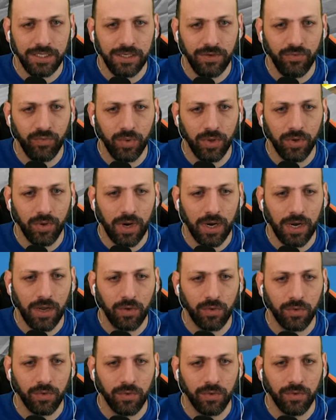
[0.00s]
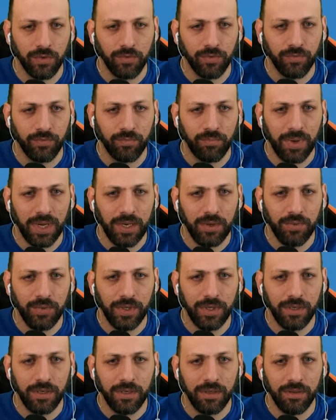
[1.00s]
if we run out of
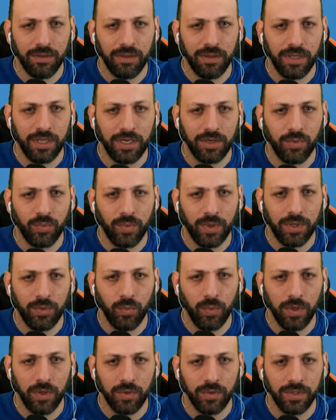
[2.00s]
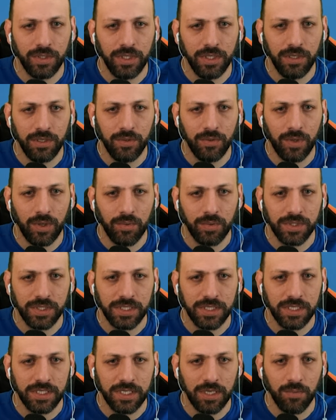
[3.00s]
power, that one will continue our
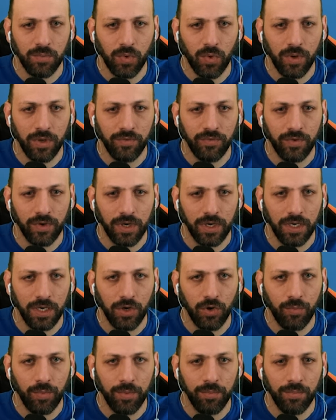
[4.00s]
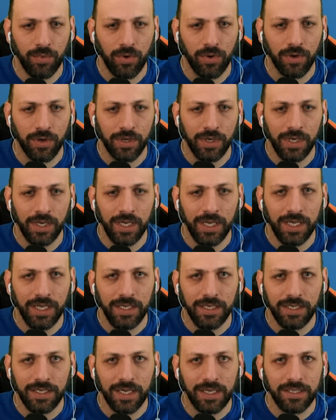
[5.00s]
system going for a little bit more.
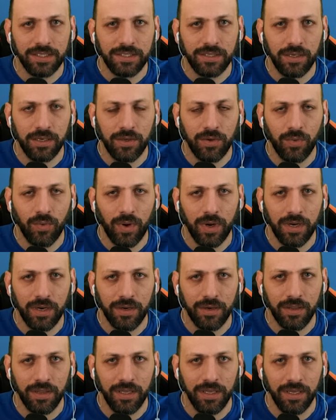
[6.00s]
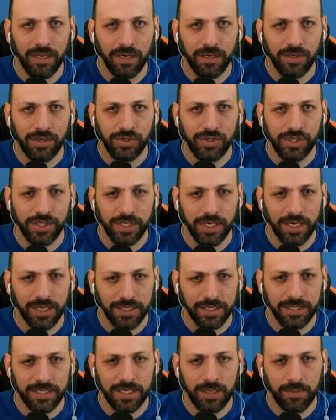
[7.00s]
It does require the energy
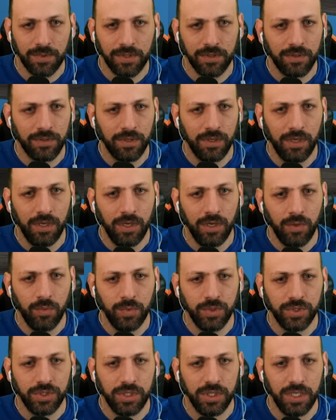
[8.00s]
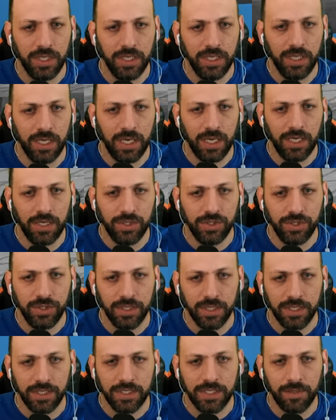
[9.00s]
acceptor, which the energy
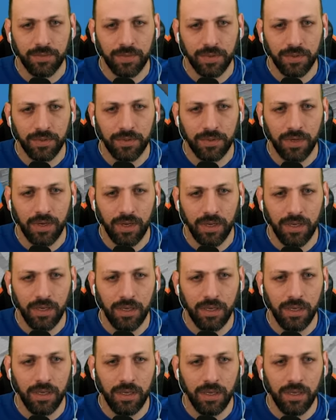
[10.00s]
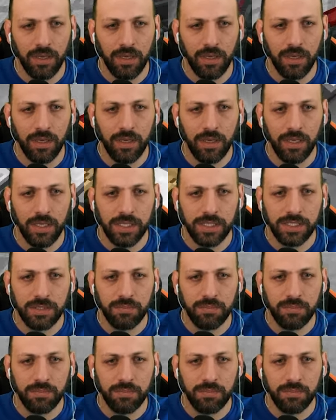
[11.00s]
acceptor is